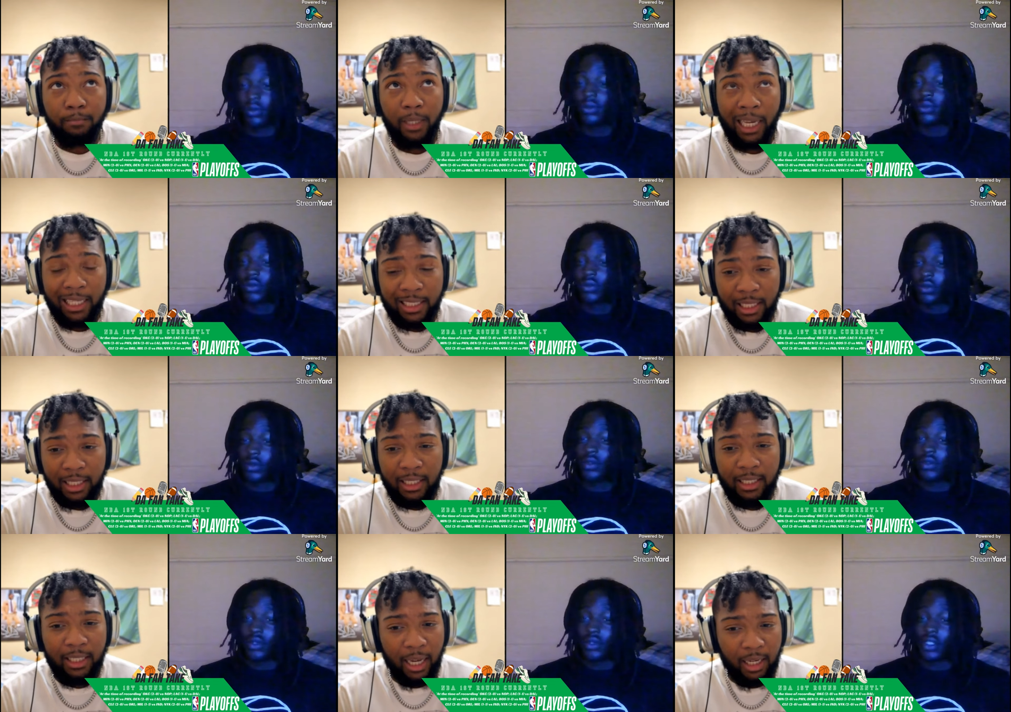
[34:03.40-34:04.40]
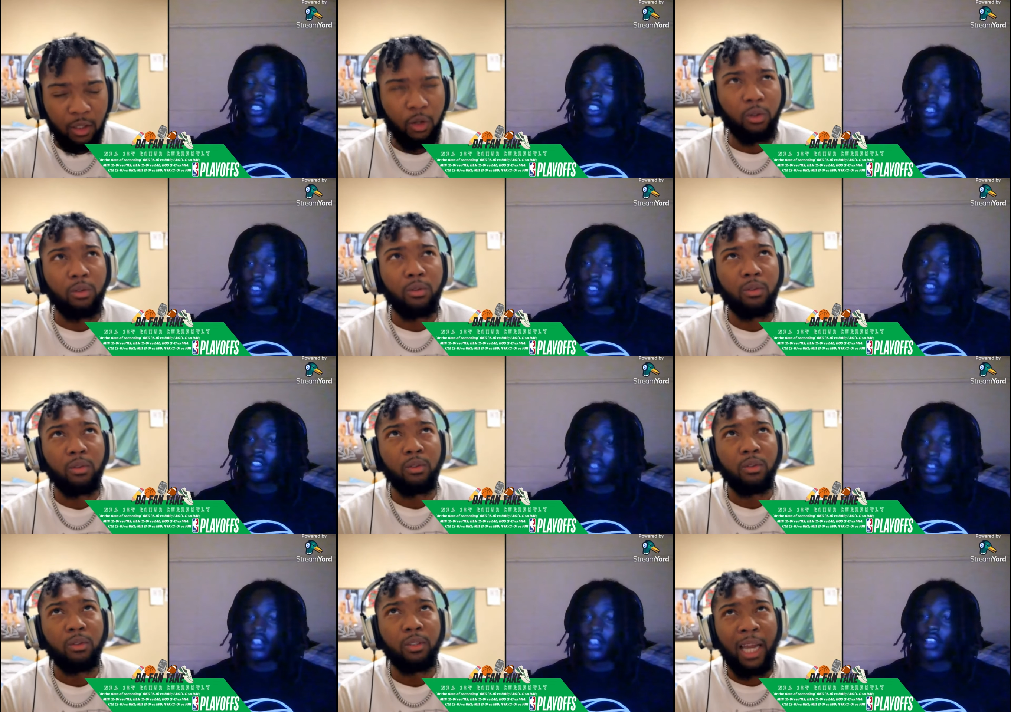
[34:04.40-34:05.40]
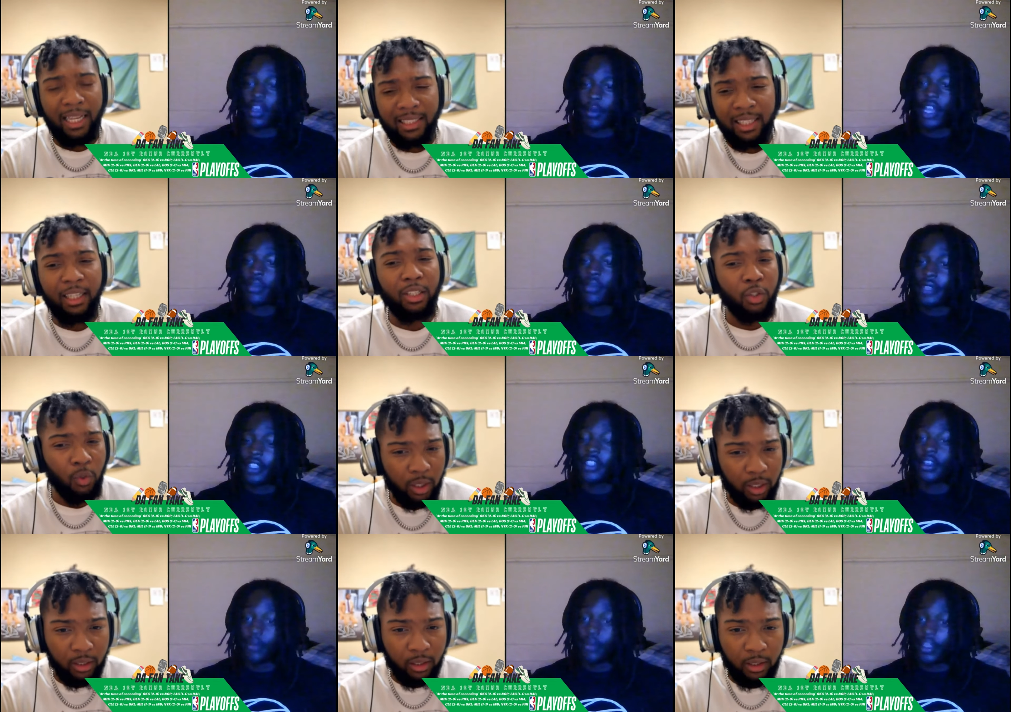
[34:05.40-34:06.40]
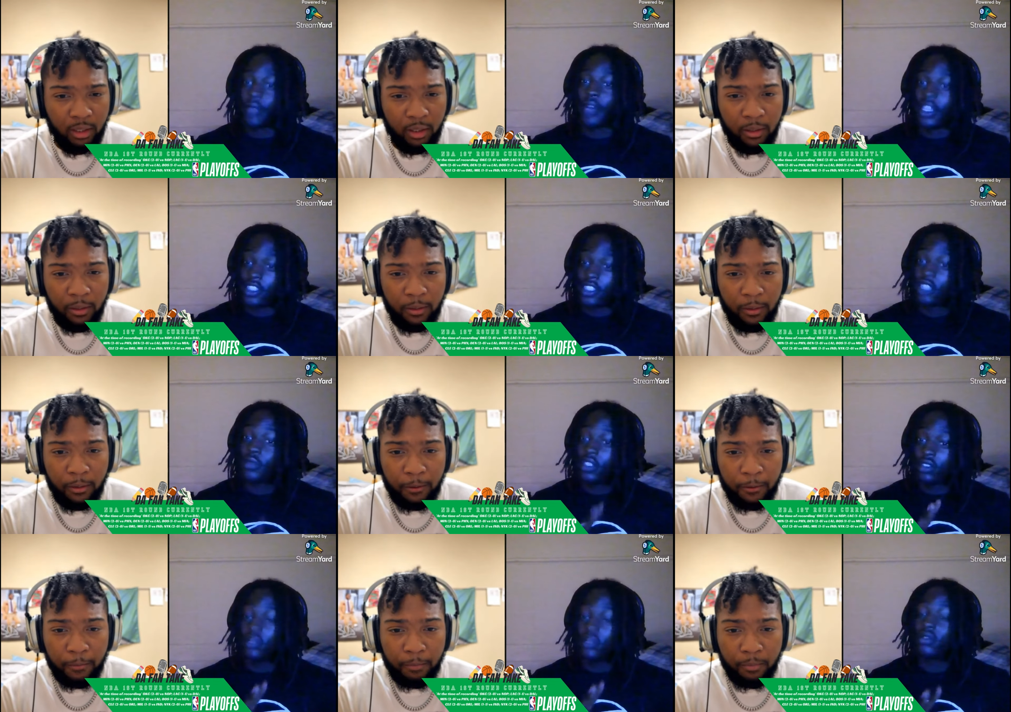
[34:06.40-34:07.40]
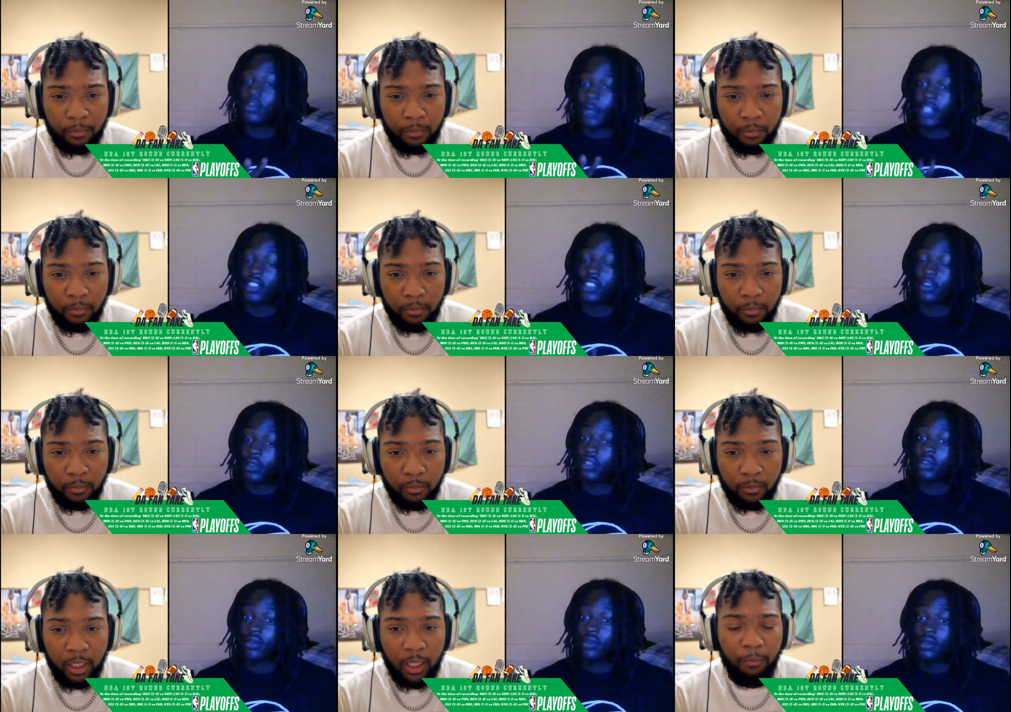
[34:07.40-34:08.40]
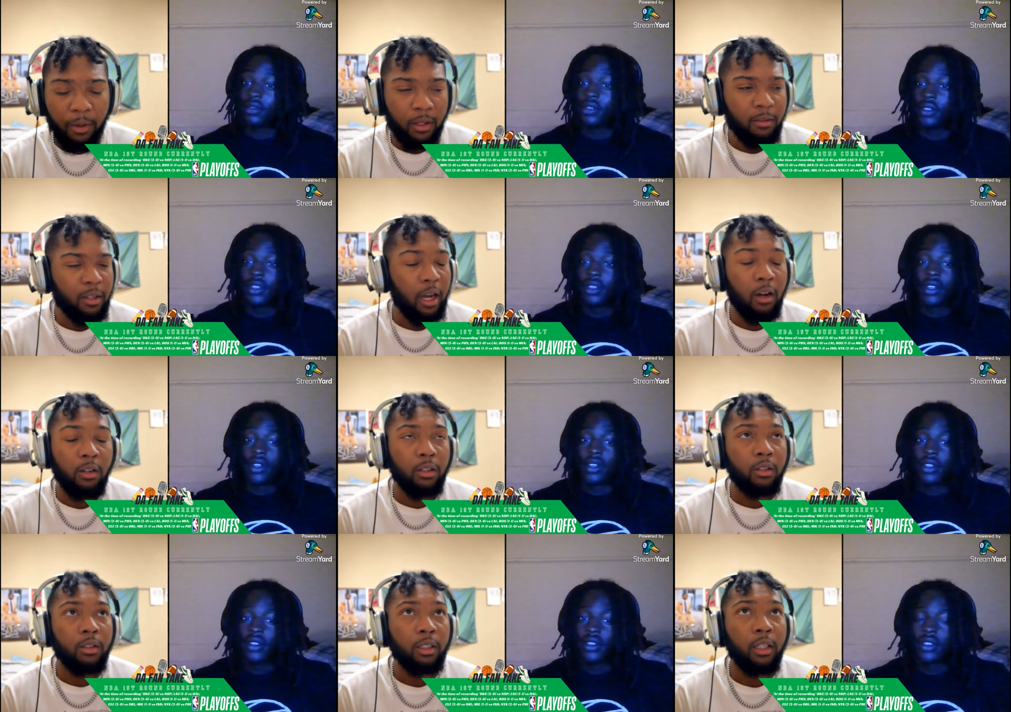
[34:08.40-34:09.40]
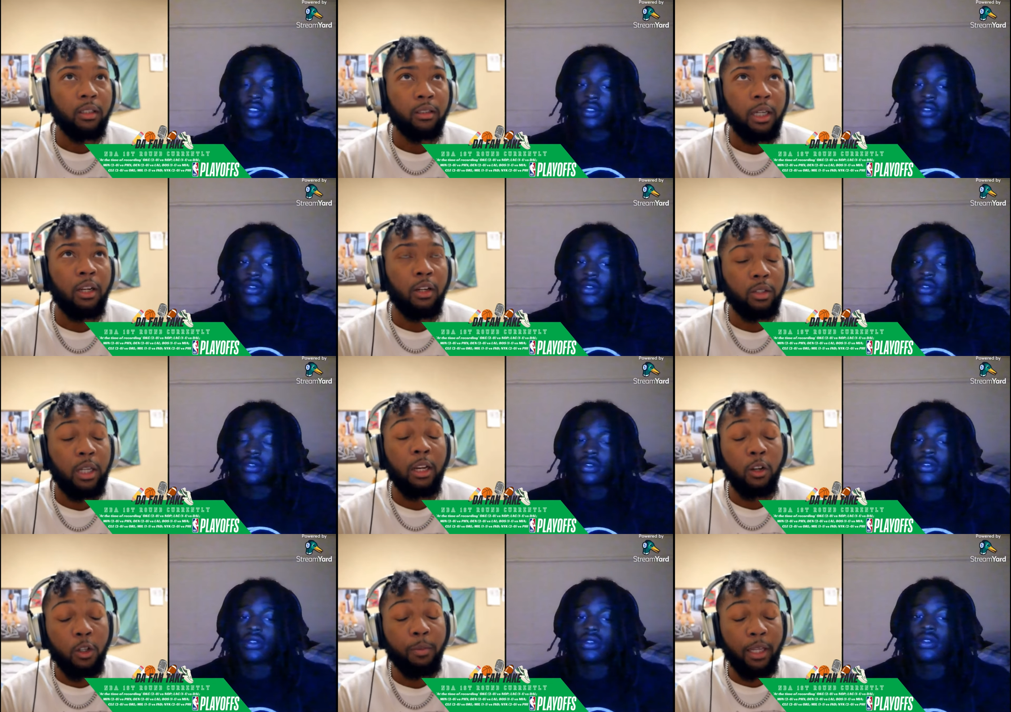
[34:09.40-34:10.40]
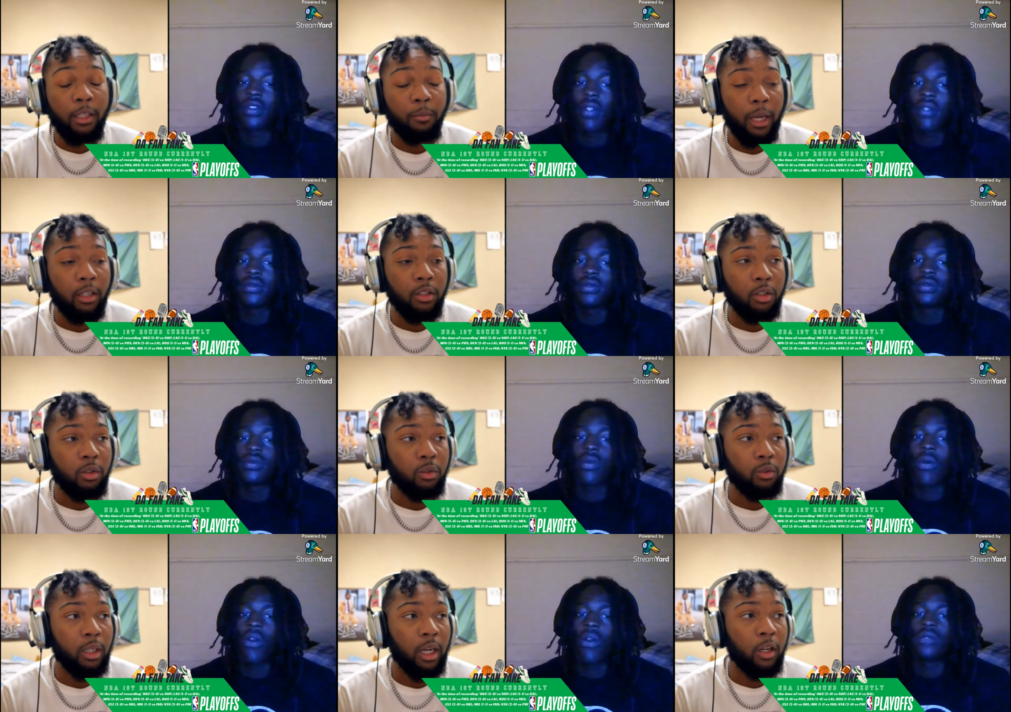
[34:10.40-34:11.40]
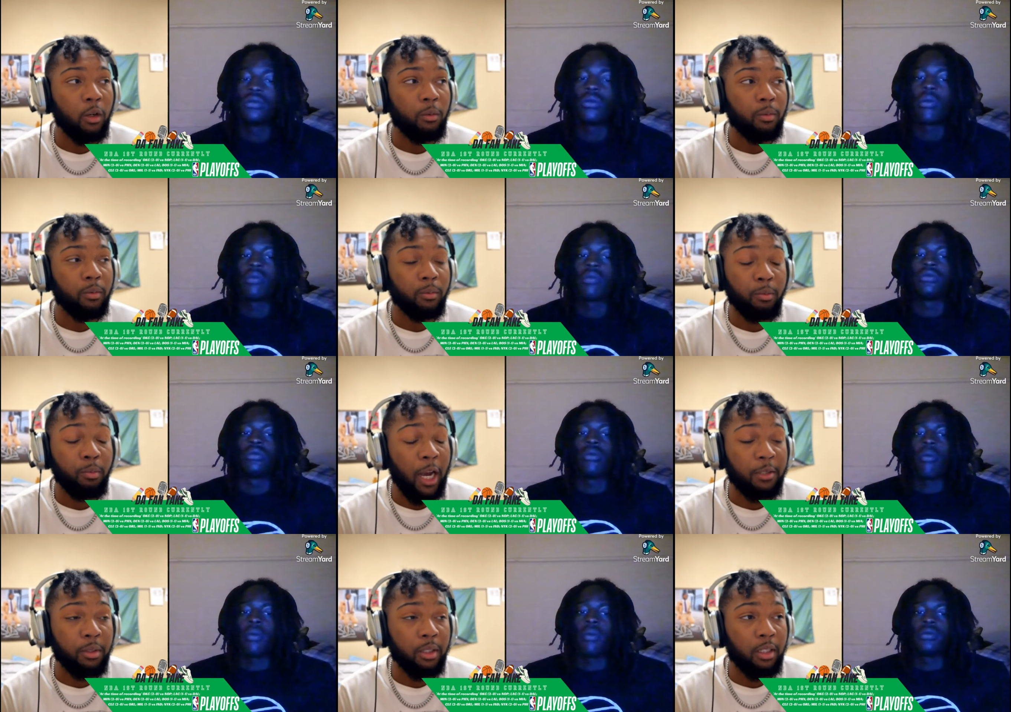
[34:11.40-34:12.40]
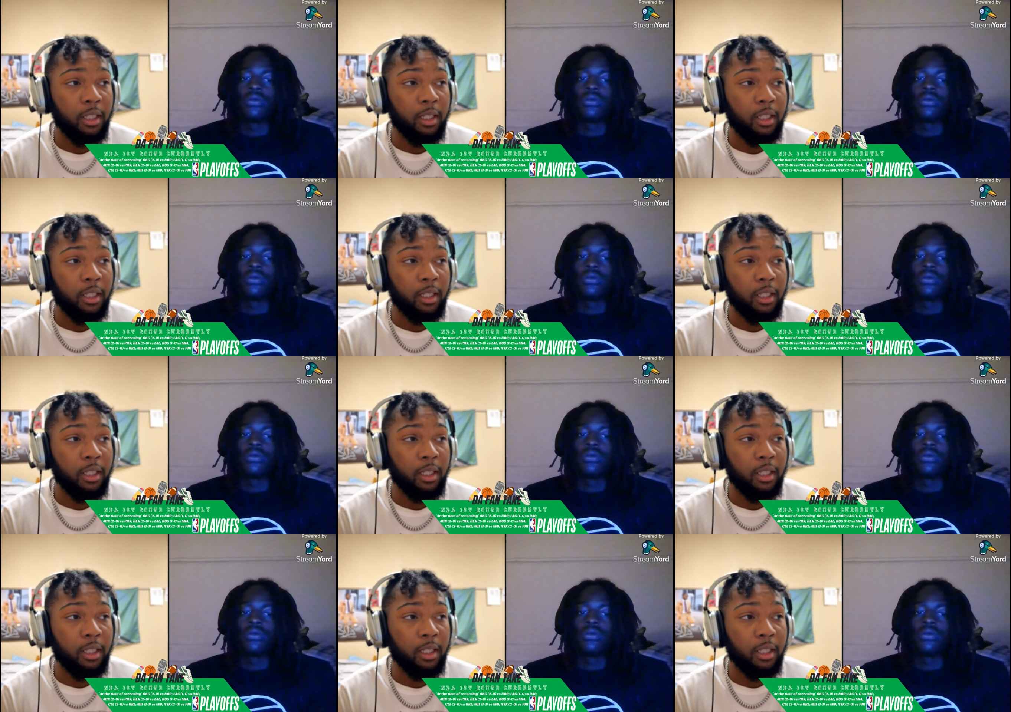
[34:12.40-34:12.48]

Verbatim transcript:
Speaker 1: 18 and nine no 19 and 20. Be, it,
Speaker 2: it, might just be two.
Speaker 1: Just be two. Yeah, might, it, I don't know. Yeah, I know. I know back to back two. I know possibly could